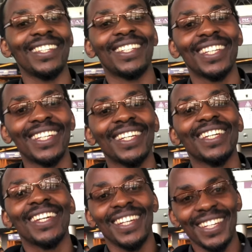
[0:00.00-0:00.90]
Wow,
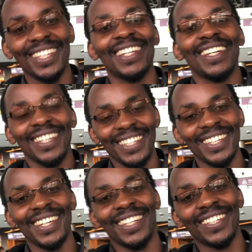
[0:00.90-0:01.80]
cool. So your
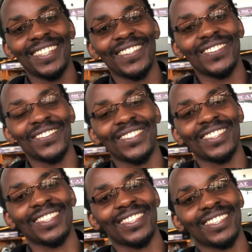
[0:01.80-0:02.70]
ending remarks to the
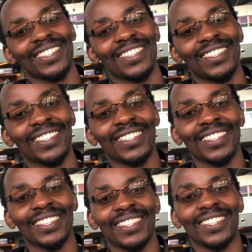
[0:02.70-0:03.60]
new students that will
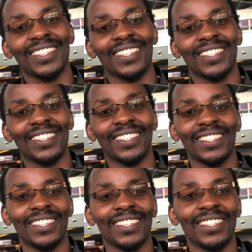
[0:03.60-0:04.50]
be coming to
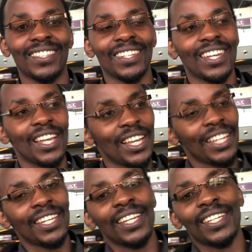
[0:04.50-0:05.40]
Russia from
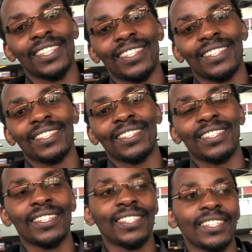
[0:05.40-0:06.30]
any other country,
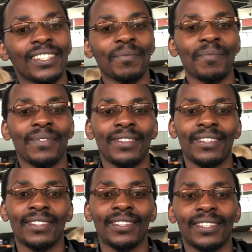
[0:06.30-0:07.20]
mostly from Africa,
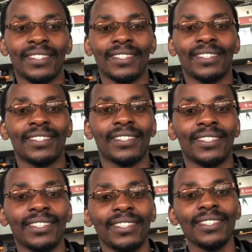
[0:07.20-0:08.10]
what would you
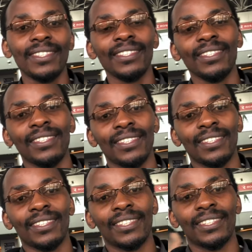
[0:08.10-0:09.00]
advise them?